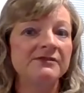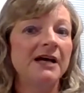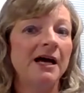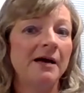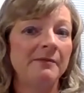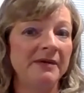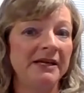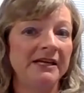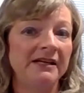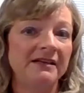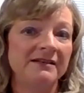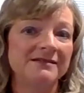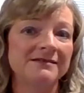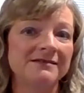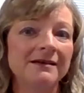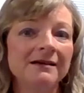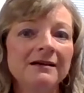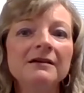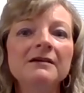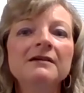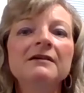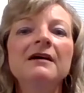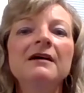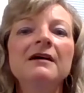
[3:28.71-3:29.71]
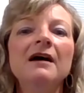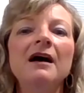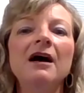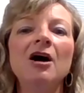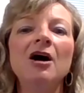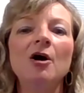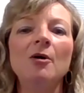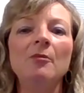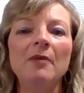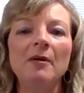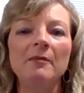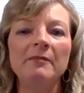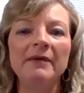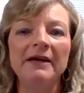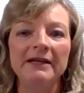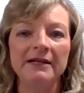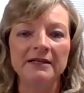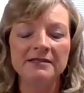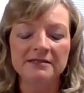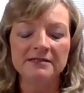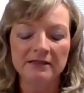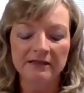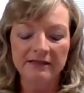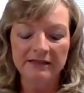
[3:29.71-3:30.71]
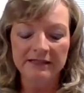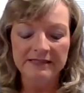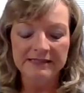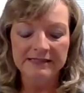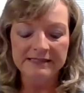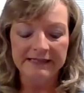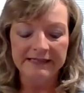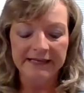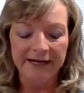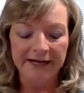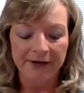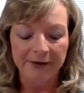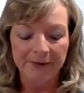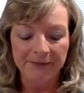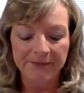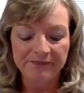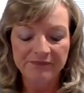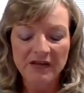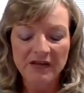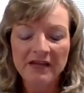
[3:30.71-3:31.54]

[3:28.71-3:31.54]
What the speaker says: diabetes. But insulin is there.